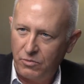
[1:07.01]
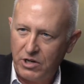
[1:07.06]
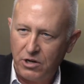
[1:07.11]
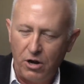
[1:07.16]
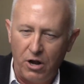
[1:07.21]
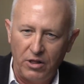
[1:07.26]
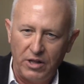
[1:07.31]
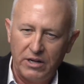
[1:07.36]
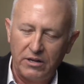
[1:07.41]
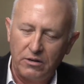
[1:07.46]
We
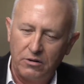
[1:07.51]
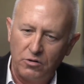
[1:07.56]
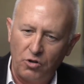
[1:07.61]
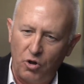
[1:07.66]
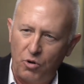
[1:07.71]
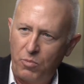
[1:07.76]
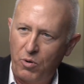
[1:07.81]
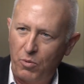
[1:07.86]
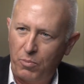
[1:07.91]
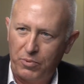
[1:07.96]
call it
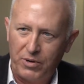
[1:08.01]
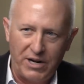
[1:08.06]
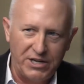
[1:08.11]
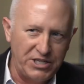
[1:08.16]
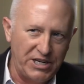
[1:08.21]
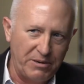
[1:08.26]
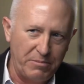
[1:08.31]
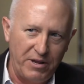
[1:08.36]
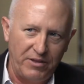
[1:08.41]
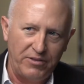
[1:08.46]
Global
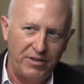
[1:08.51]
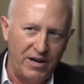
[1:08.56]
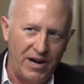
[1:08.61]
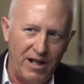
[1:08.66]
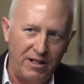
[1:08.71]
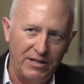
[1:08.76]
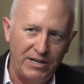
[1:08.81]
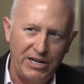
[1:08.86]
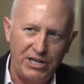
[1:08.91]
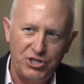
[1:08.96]
Project
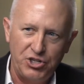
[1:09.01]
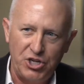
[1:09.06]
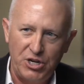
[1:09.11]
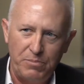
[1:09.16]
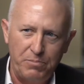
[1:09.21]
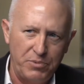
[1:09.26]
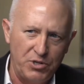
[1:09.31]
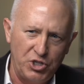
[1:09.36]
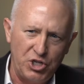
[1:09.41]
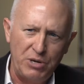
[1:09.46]

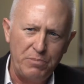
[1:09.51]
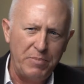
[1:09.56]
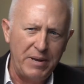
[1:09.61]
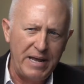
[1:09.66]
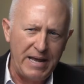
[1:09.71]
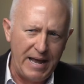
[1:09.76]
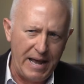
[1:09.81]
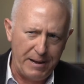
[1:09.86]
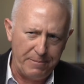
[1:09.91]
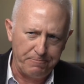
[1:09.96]
Methodology,
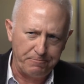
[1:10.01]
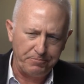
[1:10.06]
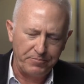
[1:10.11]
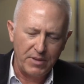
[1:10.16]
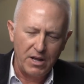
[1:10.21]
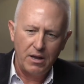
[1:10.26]
GPM.